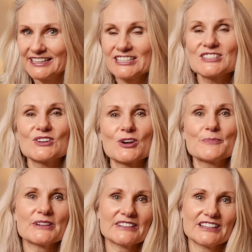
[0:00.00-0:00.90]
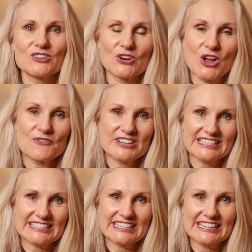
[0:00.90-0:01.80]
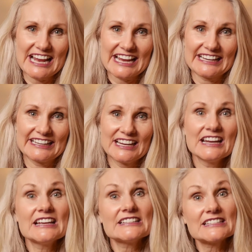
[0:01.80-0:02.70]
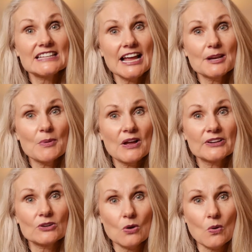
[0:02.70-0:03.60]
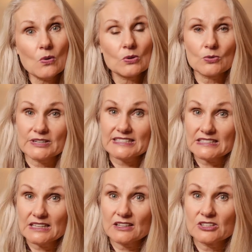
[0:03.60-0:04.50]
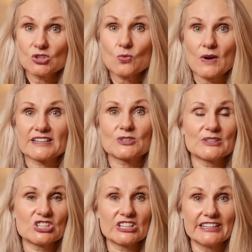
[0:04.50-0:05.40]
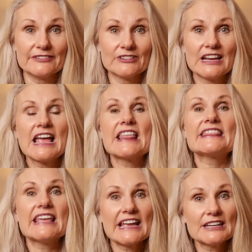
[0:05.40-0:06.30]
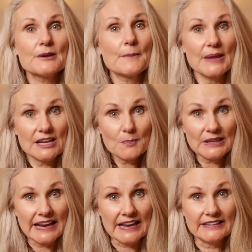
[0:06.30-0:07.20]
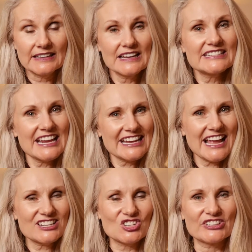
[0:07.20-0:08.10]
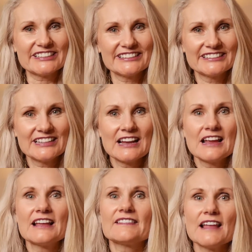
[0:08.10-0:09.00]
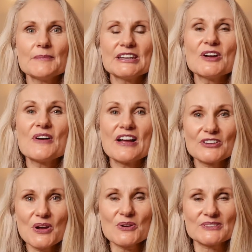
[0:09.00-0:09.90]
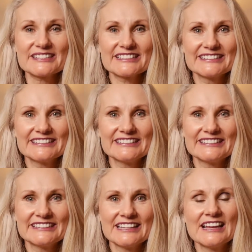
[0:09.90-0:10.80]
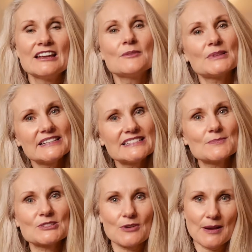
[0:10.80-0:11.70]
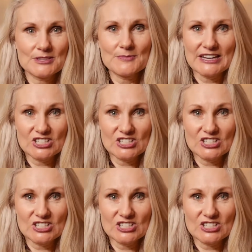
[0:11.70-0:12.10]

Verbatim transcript: Start building your confidence today. Decide upon a goal or a skill you want to achieve. Then make a plan and take action. Let me know how it goes. Please subscribe to my